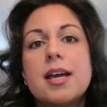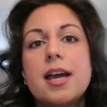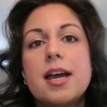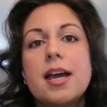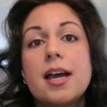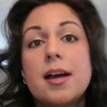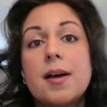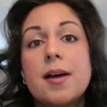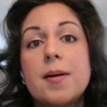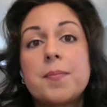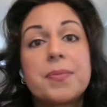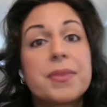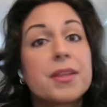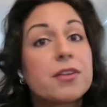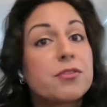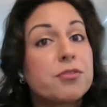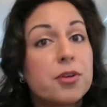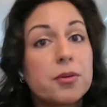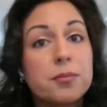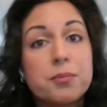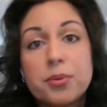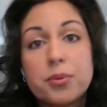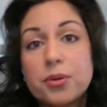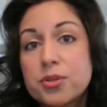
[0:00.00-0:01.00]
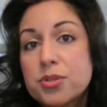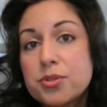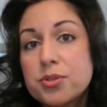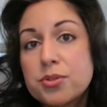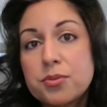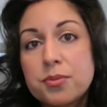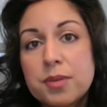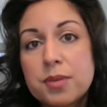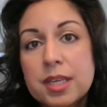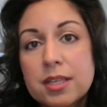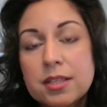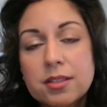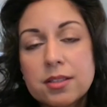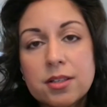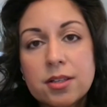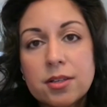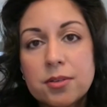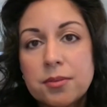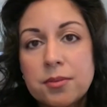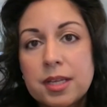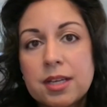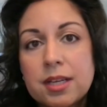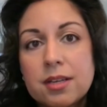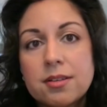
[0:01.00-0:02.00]
from pursuing a
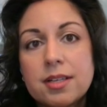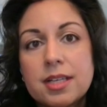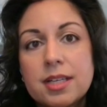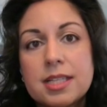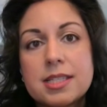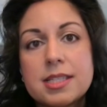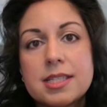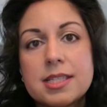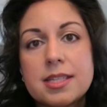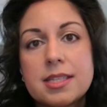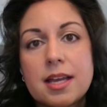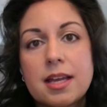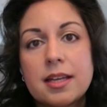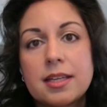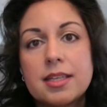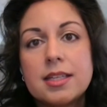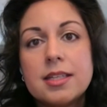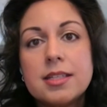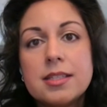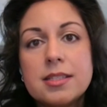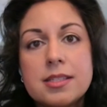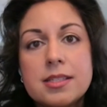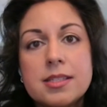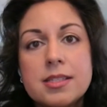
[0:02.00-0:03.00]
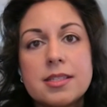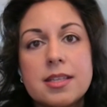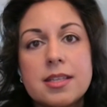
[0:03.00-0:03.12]
career in science.